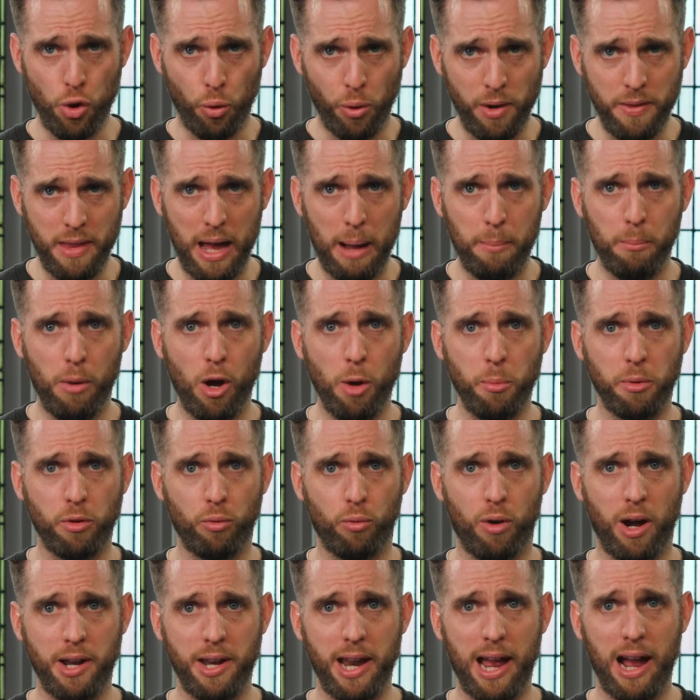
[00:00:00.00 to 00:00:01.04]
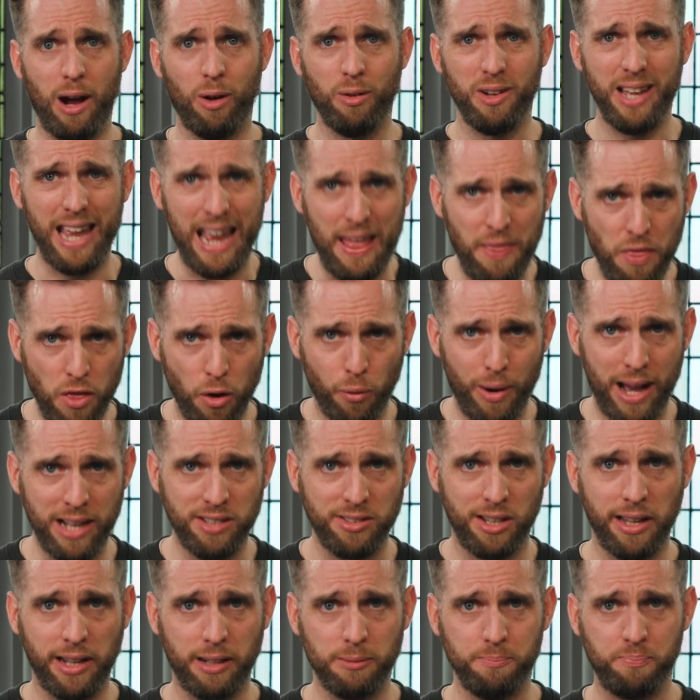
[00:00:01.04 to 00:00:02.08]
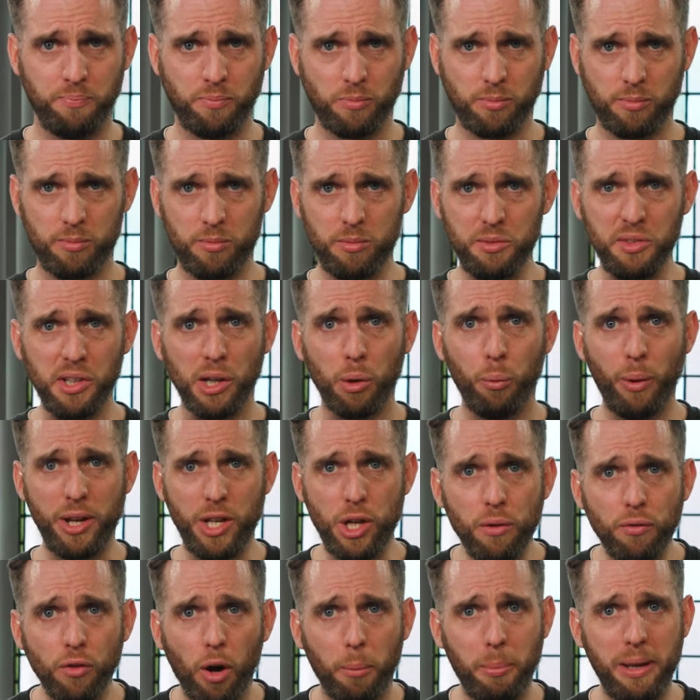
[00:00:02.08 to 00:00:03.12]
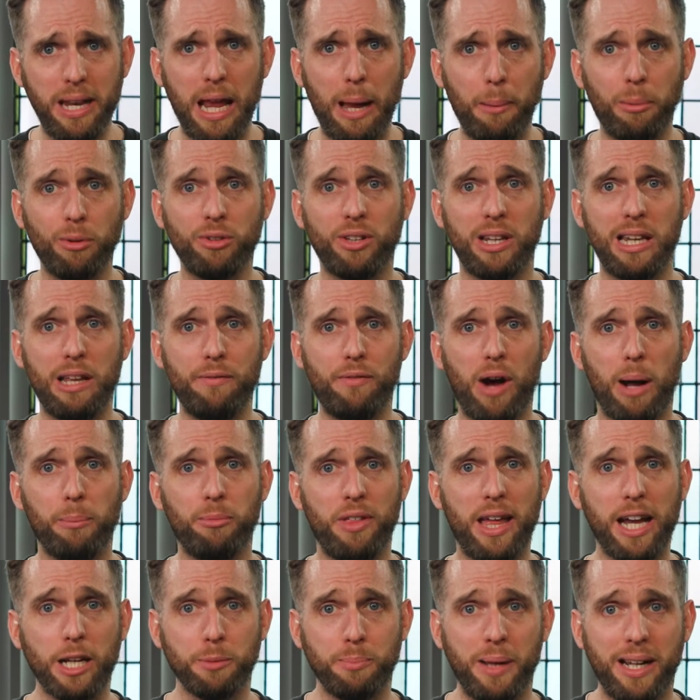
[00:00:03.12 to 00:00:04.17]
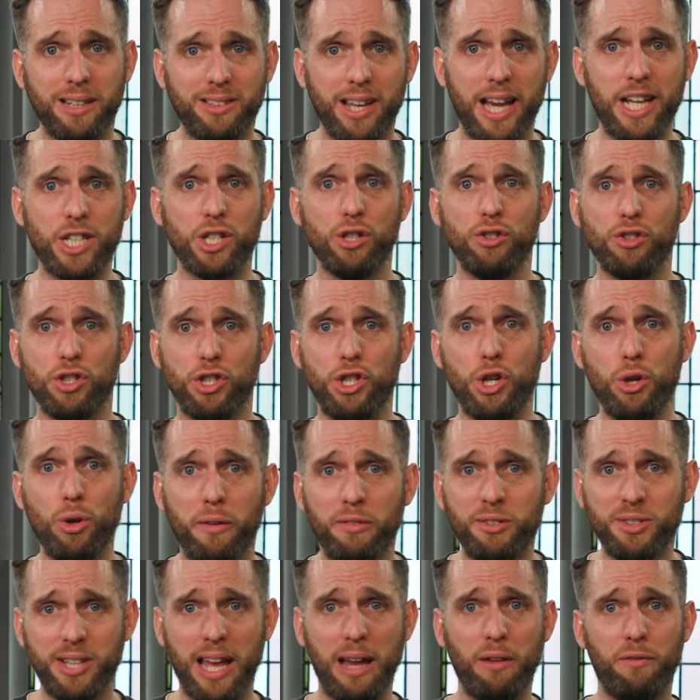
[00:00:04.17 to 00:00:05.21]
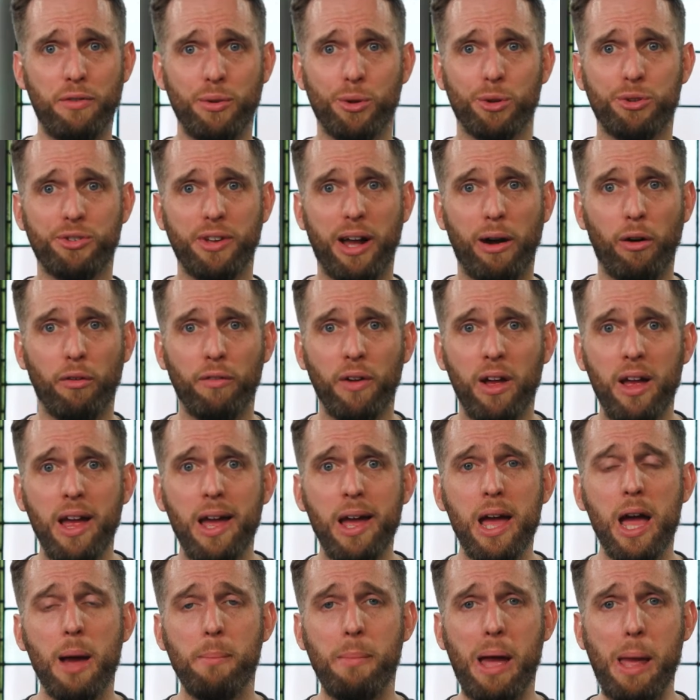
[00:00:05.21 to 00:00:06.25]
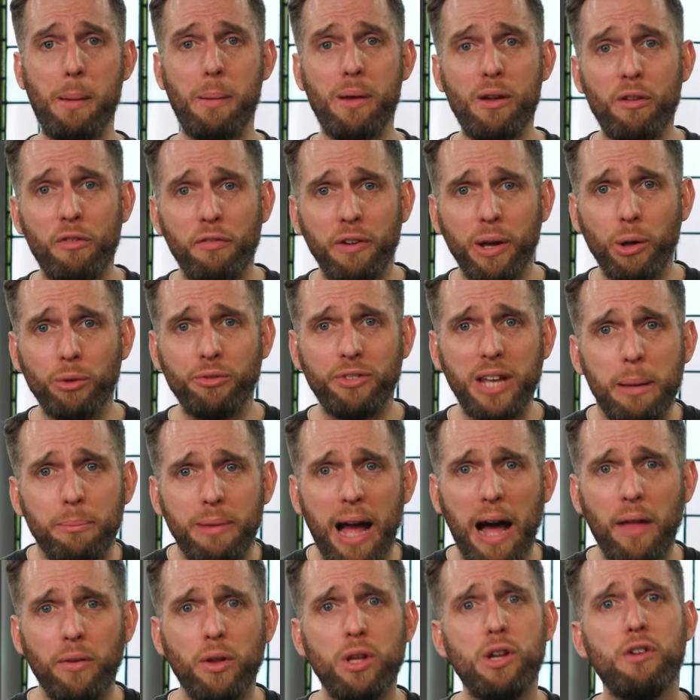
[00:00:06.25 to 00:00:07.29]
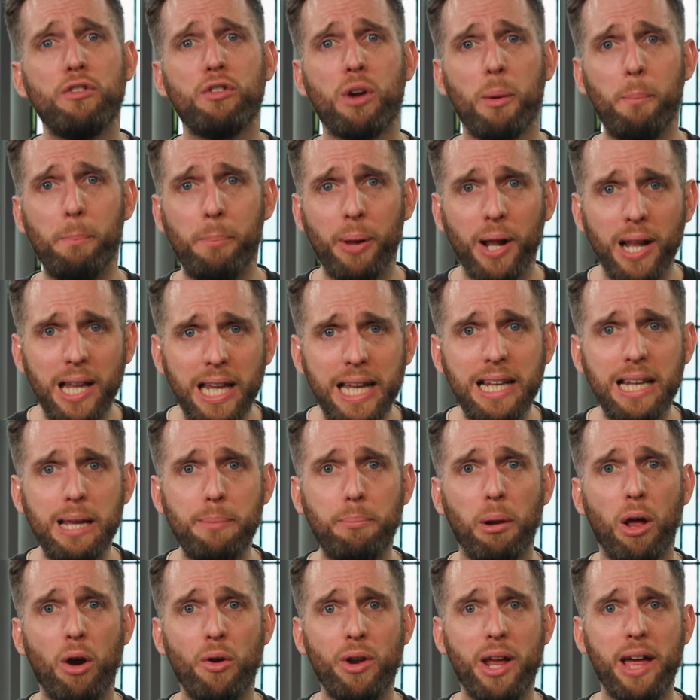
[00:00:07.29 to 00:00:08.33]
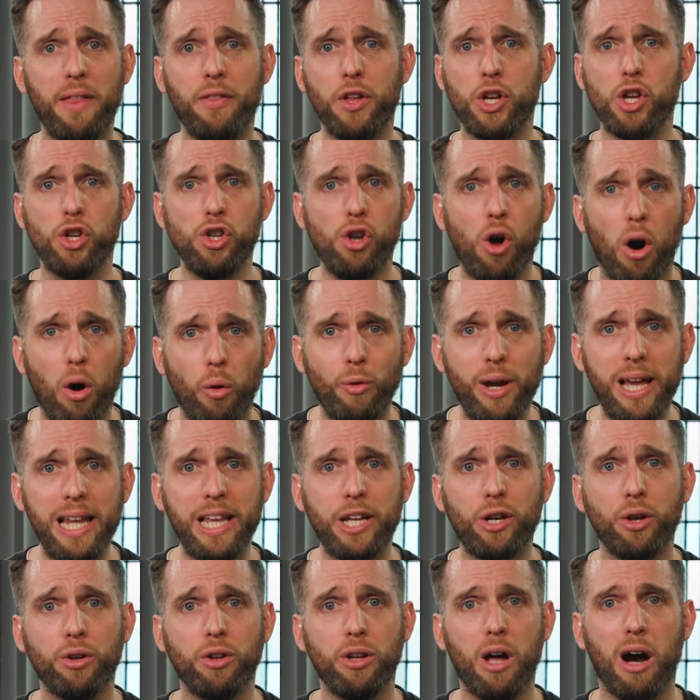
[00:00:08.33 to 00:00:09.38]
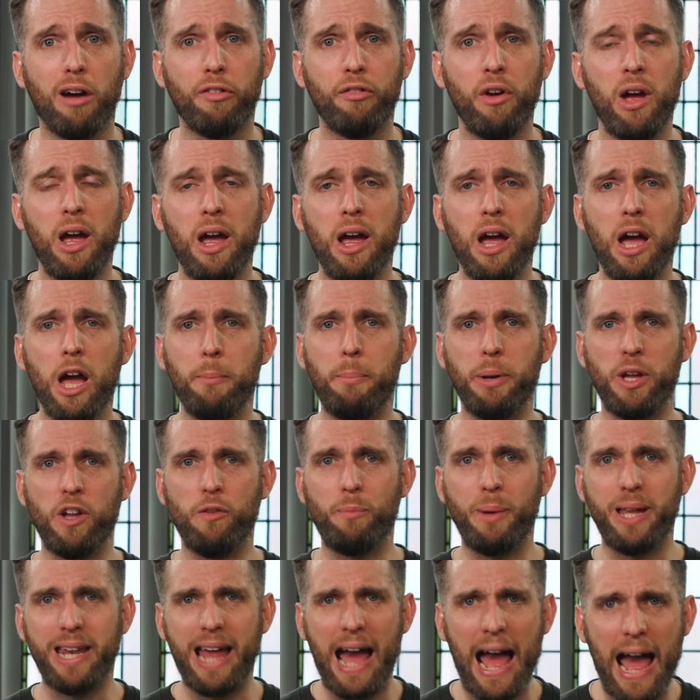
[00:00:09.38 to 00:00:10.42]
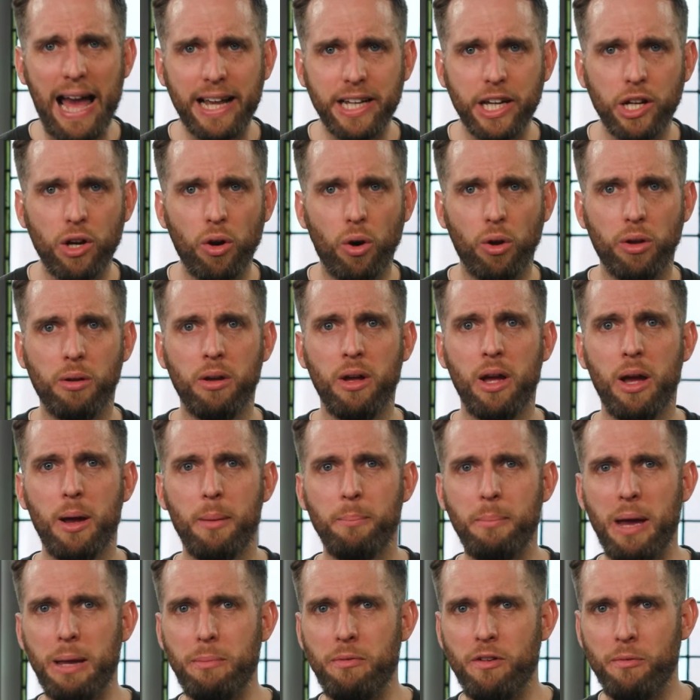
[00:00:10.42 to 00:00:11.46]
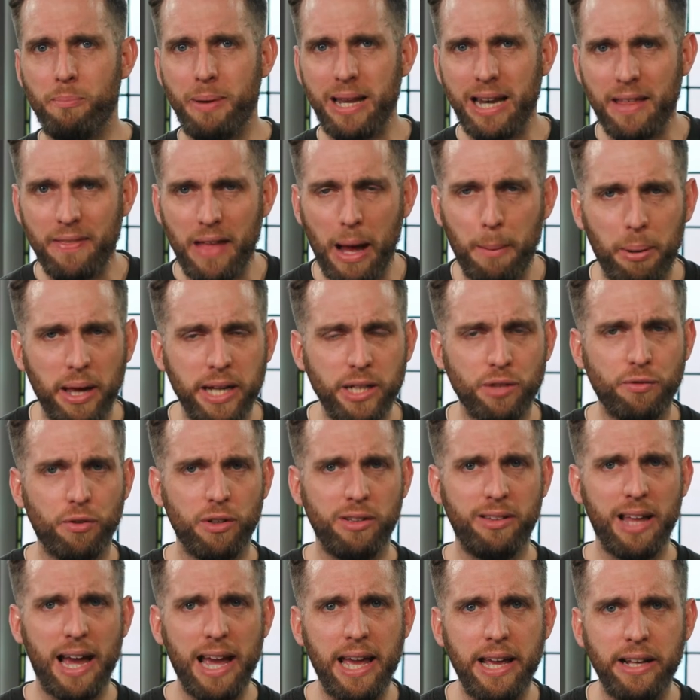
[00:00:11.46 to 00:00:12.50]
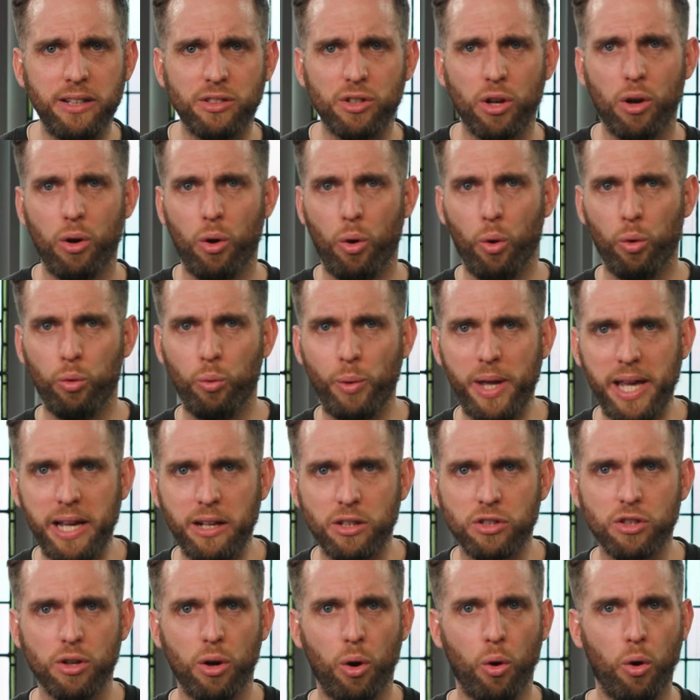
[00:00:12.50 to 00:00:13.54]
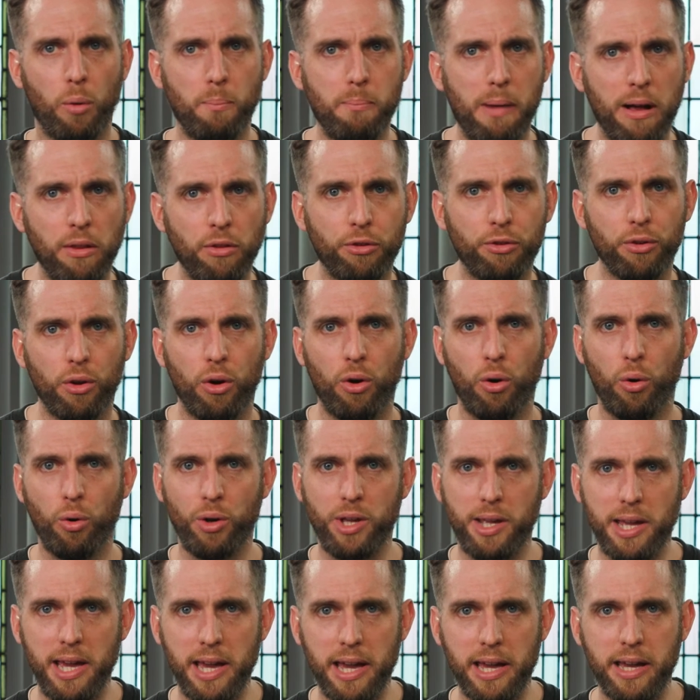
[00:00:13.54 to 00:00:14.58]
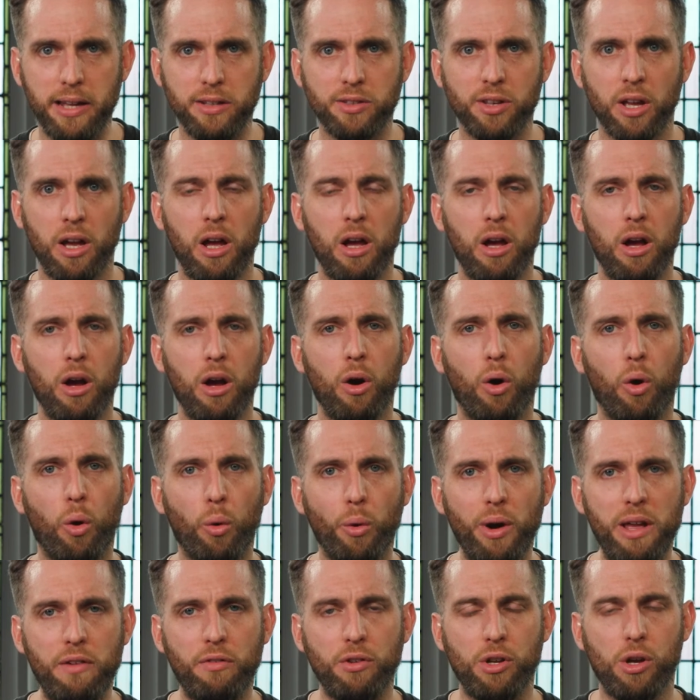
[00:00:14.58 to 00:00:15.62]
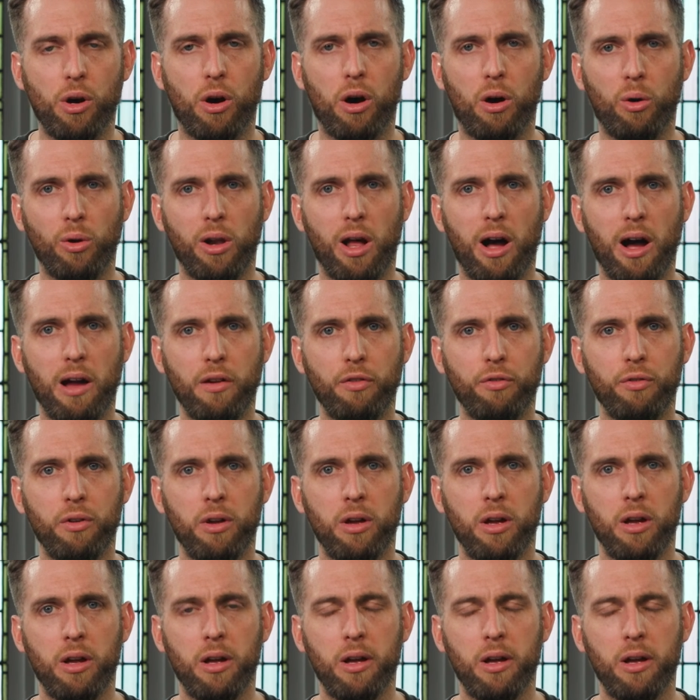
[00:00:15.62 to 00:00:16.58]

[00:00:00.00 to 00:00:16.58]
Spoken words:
you're in that moment right now, in the wrestling, when you've not been able to live up to the expectations you have set for yourself. Maybe you feel deep down that you've completely blown it, that you're not really good enough, but you've been hanging on. Maybe you've been in that place for days or weeks or months or years or even your whole life.